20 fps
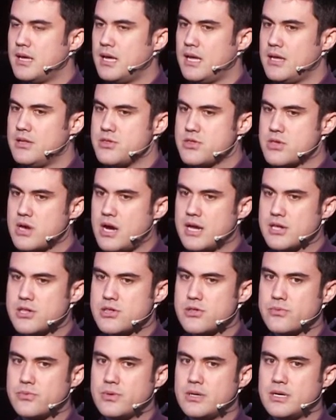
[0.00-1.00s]
And
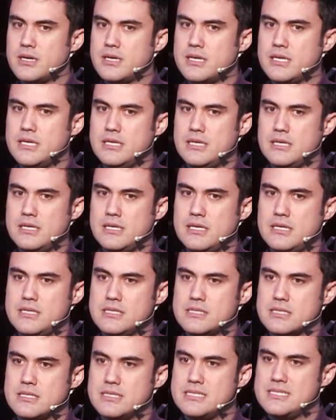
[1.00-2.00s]
Joshua,
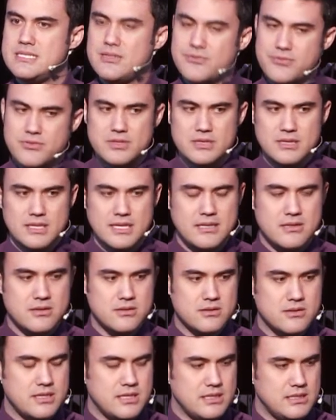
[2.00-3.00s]
he's a different
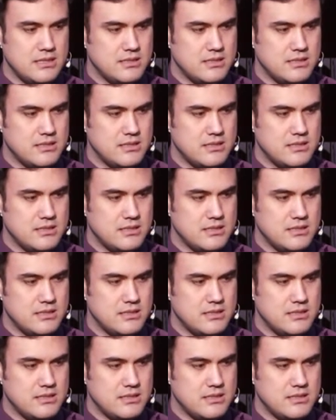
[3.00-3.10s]
leader.